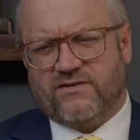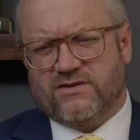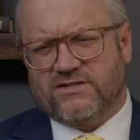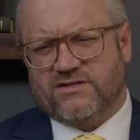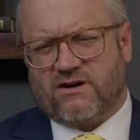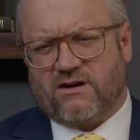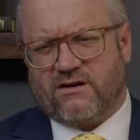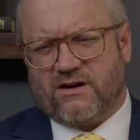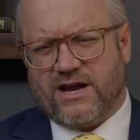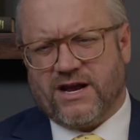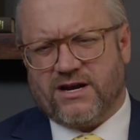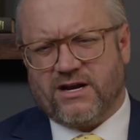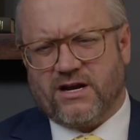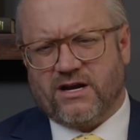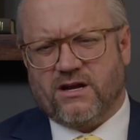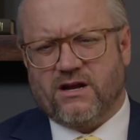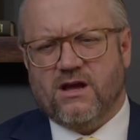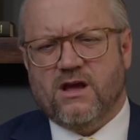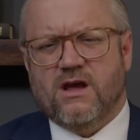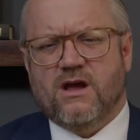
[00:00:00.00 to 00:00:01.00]
versus hard
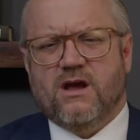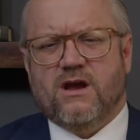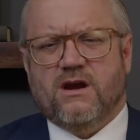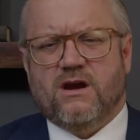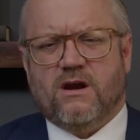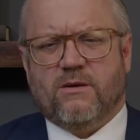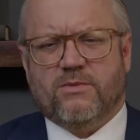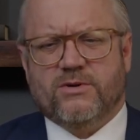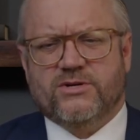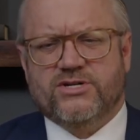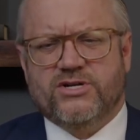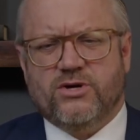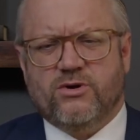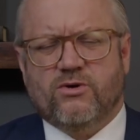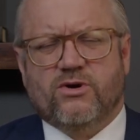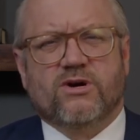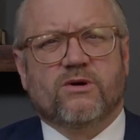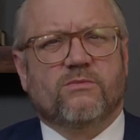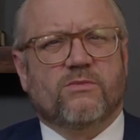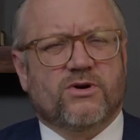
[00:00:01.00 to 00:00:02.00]
landing. Number two,
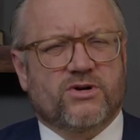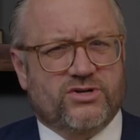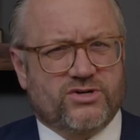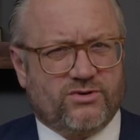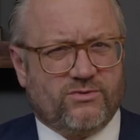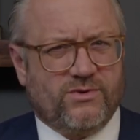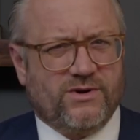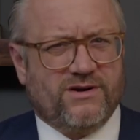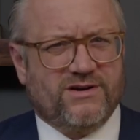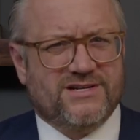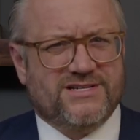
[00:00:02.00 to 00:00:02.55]
commercial real